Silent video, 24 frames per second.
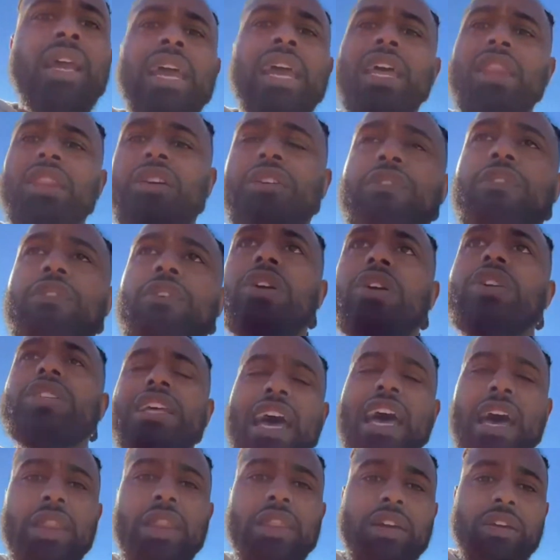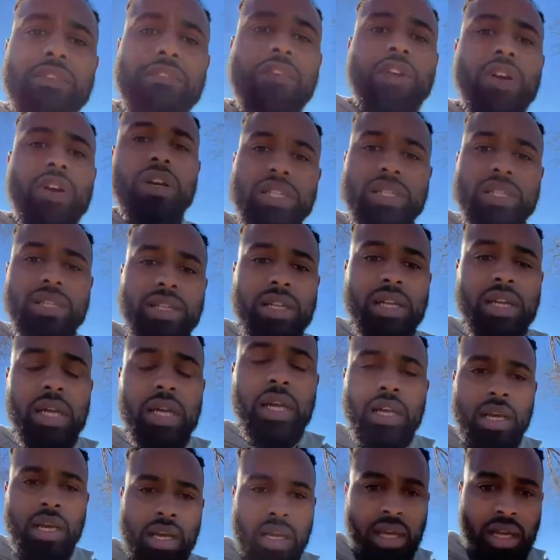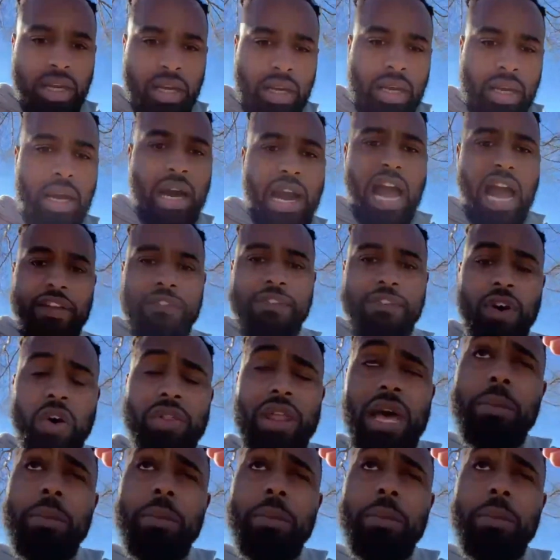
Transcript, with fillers: And the first, uh, the first iPhone,